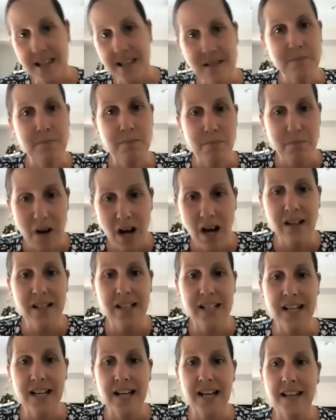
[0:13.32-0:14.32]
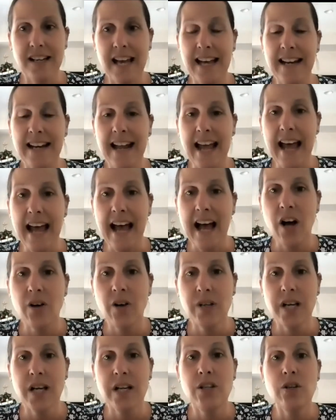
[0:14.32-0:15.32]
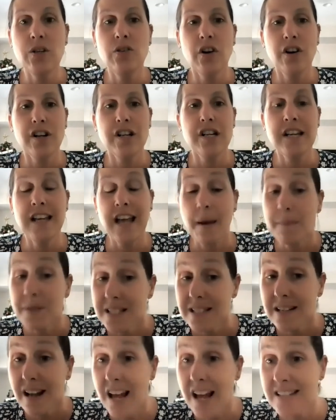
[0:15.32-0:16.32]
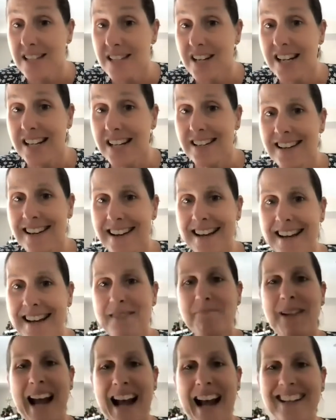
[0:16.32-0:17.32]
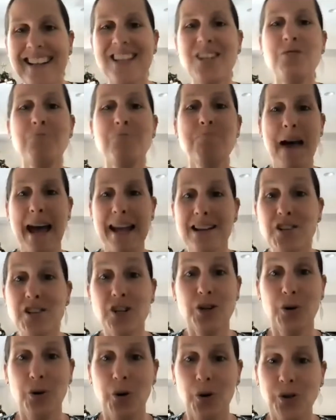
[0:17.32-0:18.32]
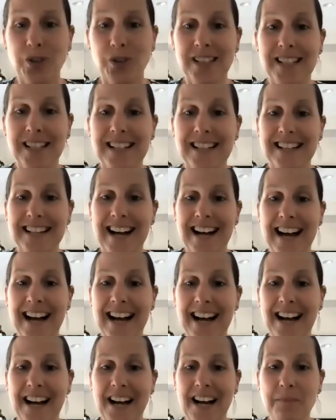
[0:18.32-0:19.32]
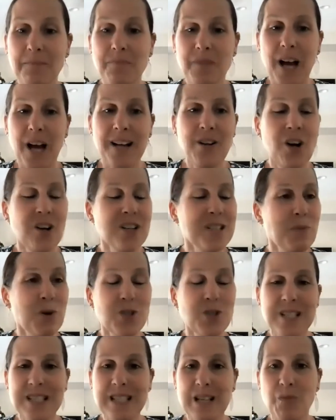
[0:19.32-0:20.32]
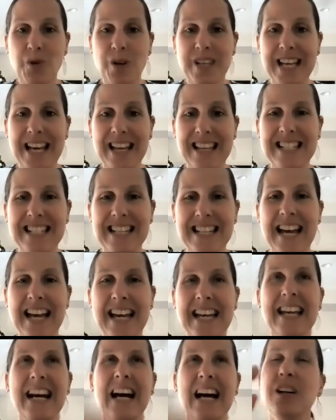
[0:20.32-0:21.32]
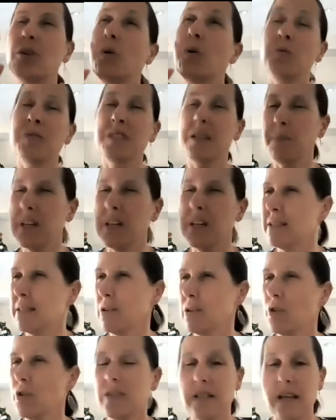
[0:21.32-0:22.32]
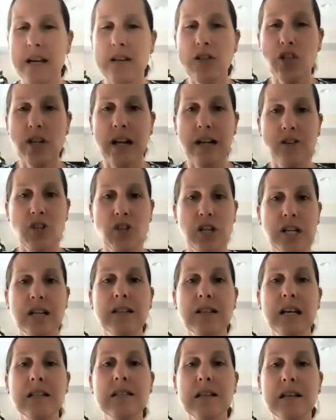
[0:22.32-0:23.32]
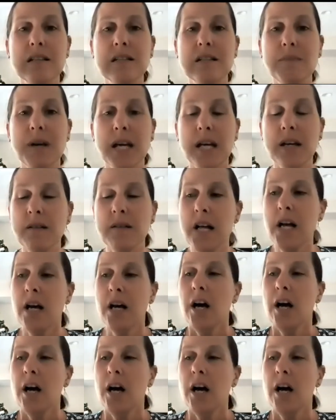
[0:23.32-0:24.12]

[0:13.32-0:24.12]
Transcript: and marketing, and how can you not only capitalize on it, but how can you manage it all? Um, I know I spoke to someone the other day, I, it was a big association actually, and they said to me,